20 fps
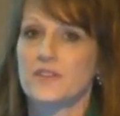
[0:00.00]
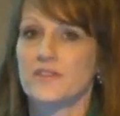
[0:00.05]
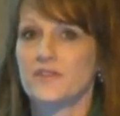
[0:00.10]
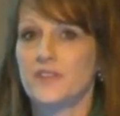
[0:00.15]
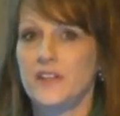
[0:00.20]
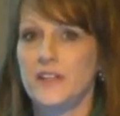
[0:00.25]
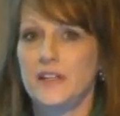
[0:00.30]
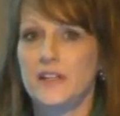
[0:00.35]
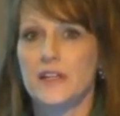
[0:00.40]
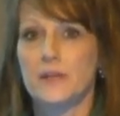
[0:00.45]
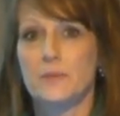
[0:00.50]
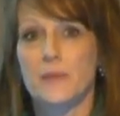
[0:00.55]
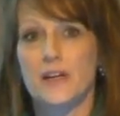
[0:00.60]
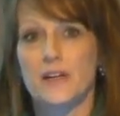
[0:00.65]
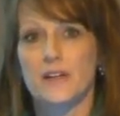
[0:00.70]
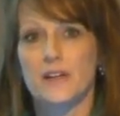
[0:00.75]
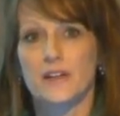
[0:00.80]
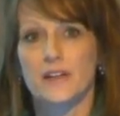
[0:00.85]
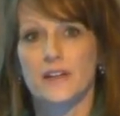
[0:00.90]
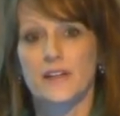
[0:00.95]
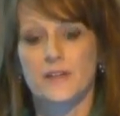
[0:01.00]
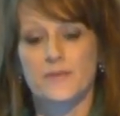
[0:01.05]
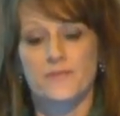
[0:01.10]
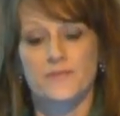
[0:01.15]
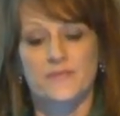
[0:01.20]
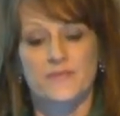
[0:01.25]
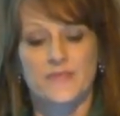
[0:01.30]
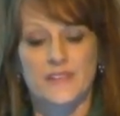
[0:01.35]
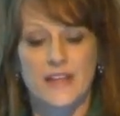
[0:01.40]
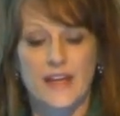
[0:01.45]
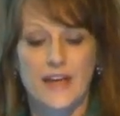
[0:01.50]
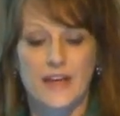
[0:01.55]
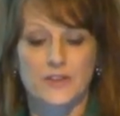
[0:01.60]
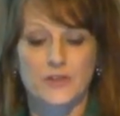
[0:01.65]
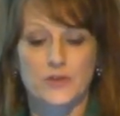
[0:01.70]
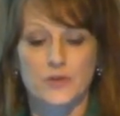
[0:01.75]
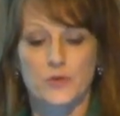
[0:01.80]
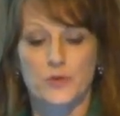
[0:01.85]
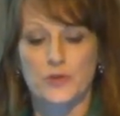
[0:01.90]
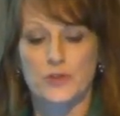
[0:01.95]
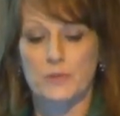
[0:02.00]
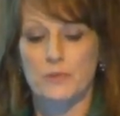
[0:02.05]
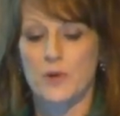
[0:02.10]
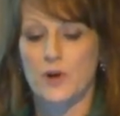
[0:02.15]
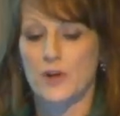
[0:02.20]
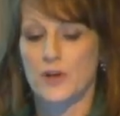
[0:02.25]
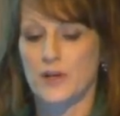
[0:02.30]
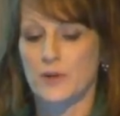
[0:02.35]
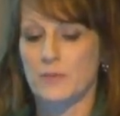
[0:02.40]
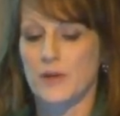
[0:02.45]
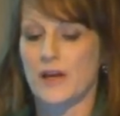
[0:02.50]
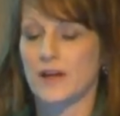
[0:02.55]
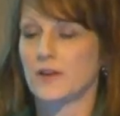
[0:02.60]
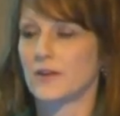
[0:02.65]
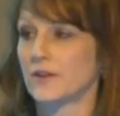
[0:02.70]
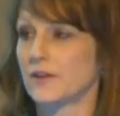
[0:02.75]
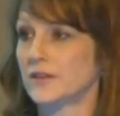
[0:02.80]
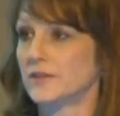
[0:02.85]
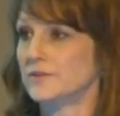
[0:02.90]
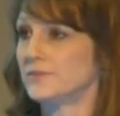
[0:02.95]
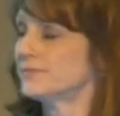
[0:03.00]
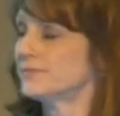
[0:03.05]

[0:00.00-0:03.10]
Feeding America and Georgia Market Maker